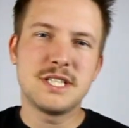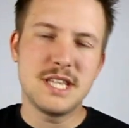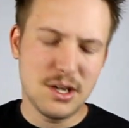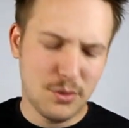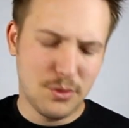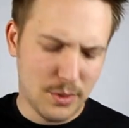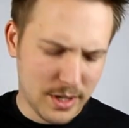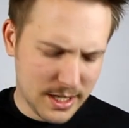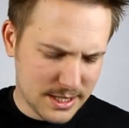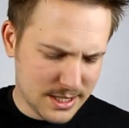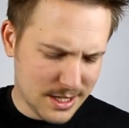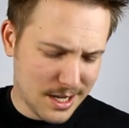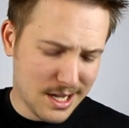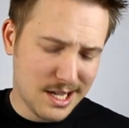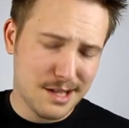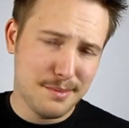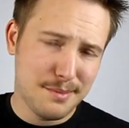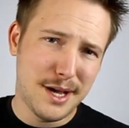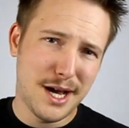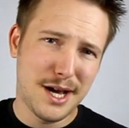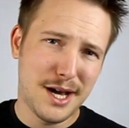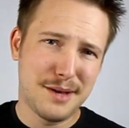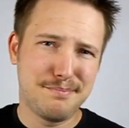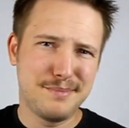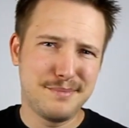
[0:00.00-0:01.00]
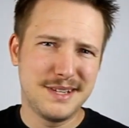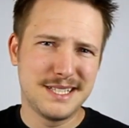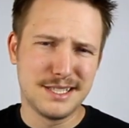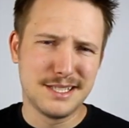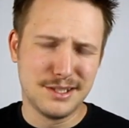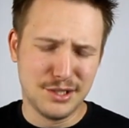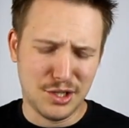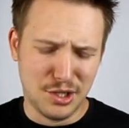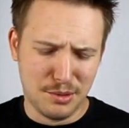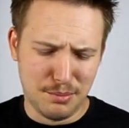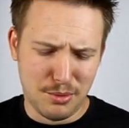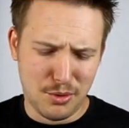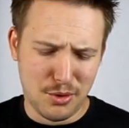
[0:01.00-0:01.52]
thing I want to talk about is a
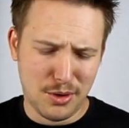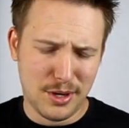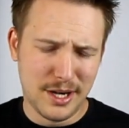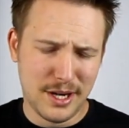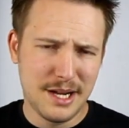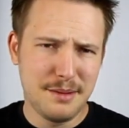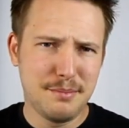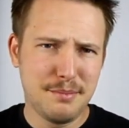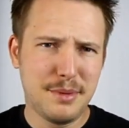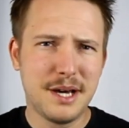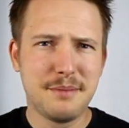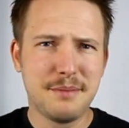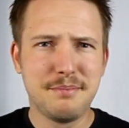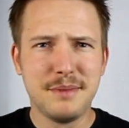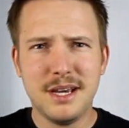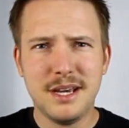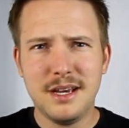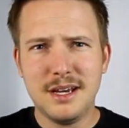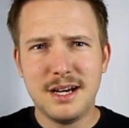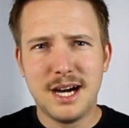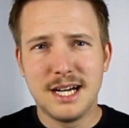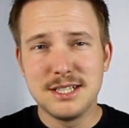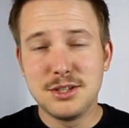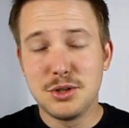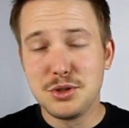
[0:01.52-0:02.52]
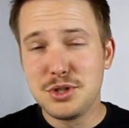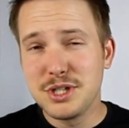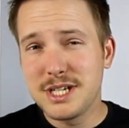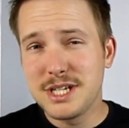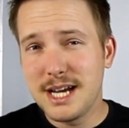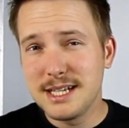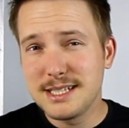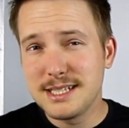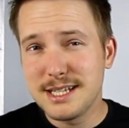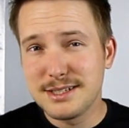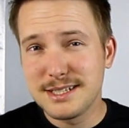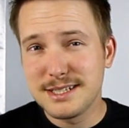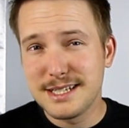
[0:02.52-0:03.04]
little boring, but I told you
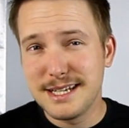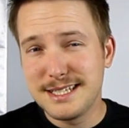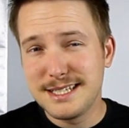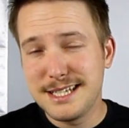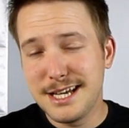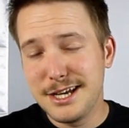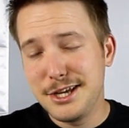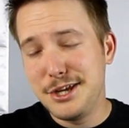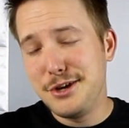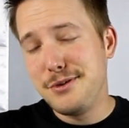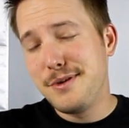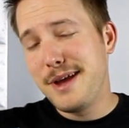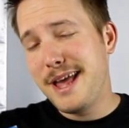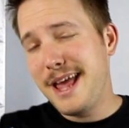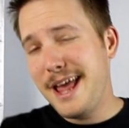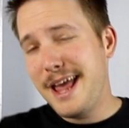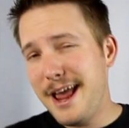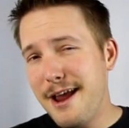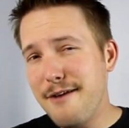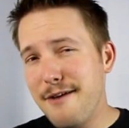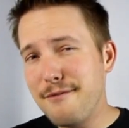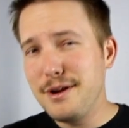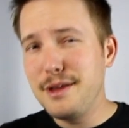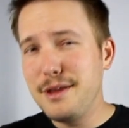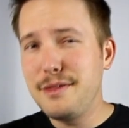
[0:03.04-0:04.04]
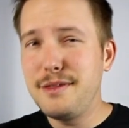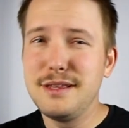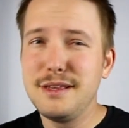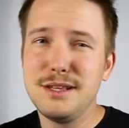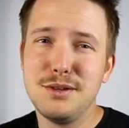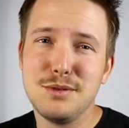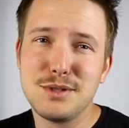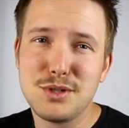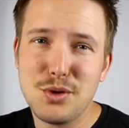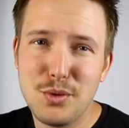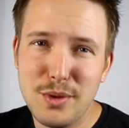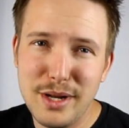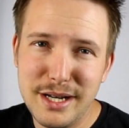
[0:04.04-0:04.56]
guys I was going to tell you everything that
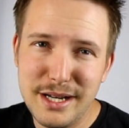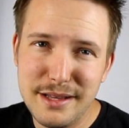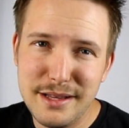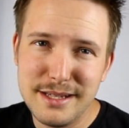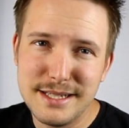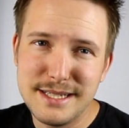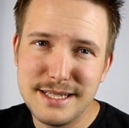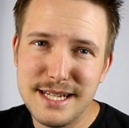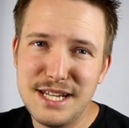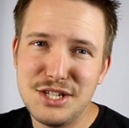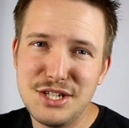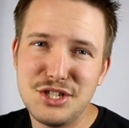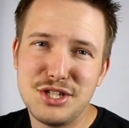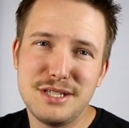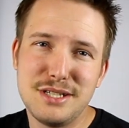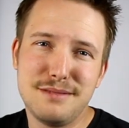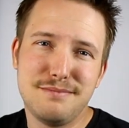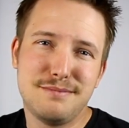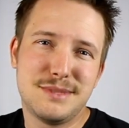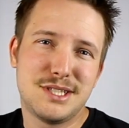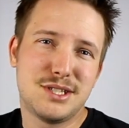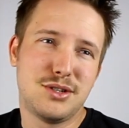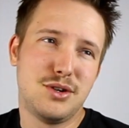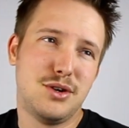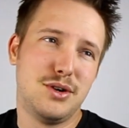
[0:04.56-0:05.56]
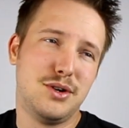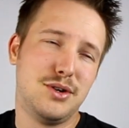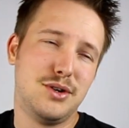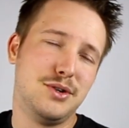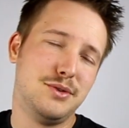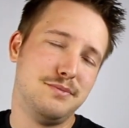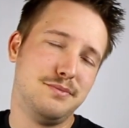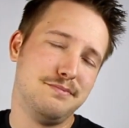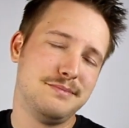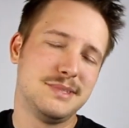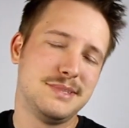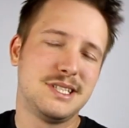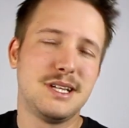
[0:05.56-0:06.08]
was going into this engine,
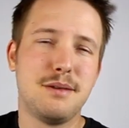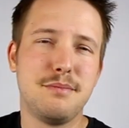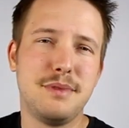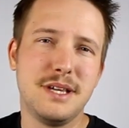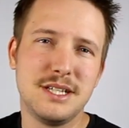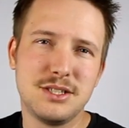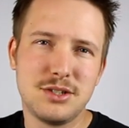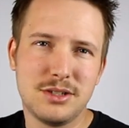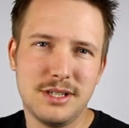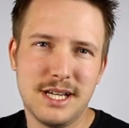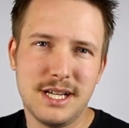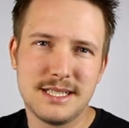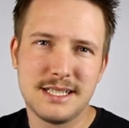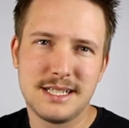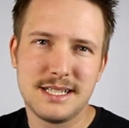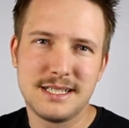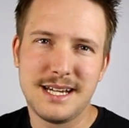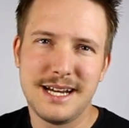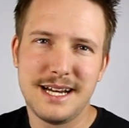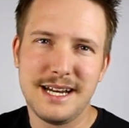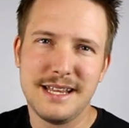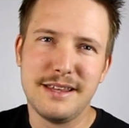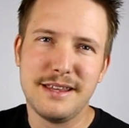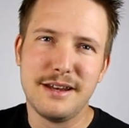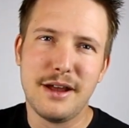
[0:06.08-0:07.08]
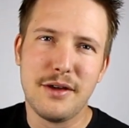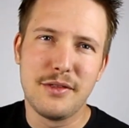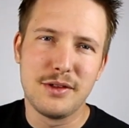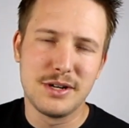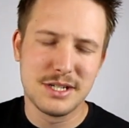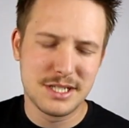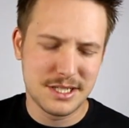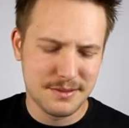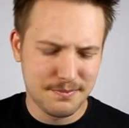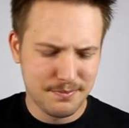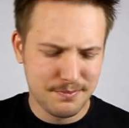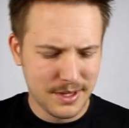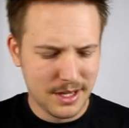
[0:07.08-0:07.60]
so some things are less exciting than
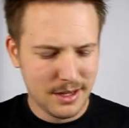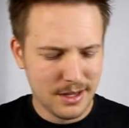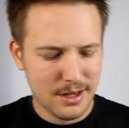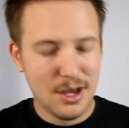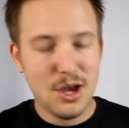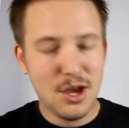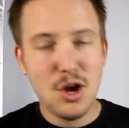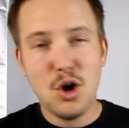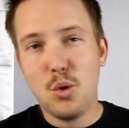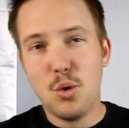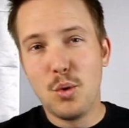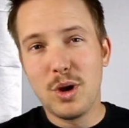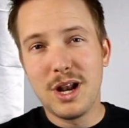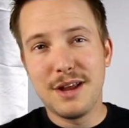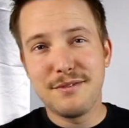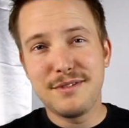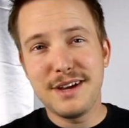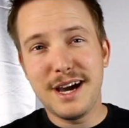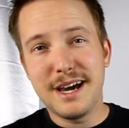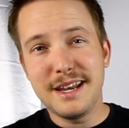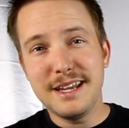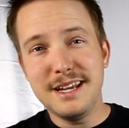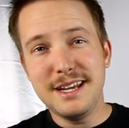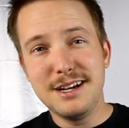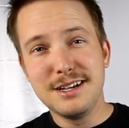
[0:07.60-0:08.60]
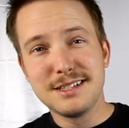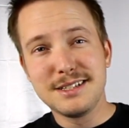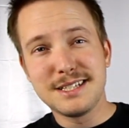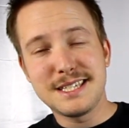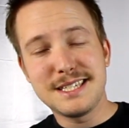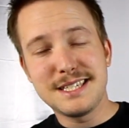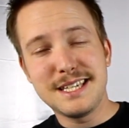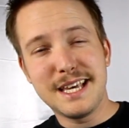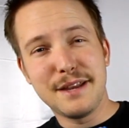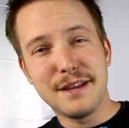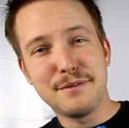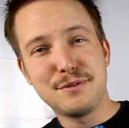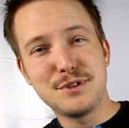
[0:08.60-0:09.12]
others. What I've got here is a
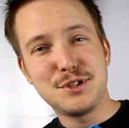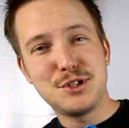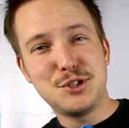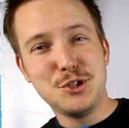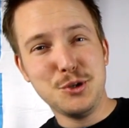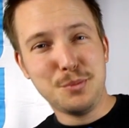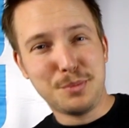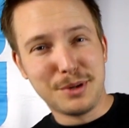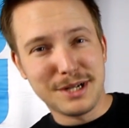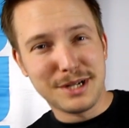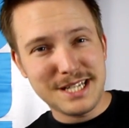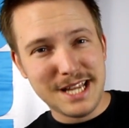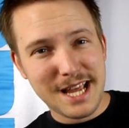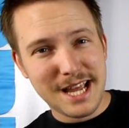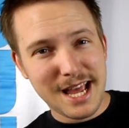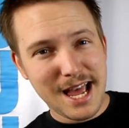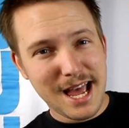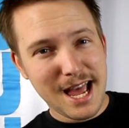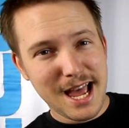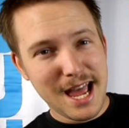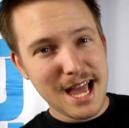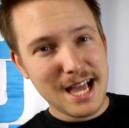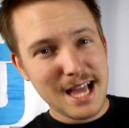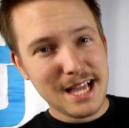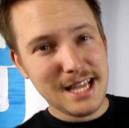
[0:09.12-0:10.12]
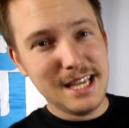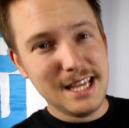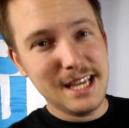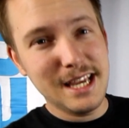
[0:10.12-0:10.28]
set of SuperTac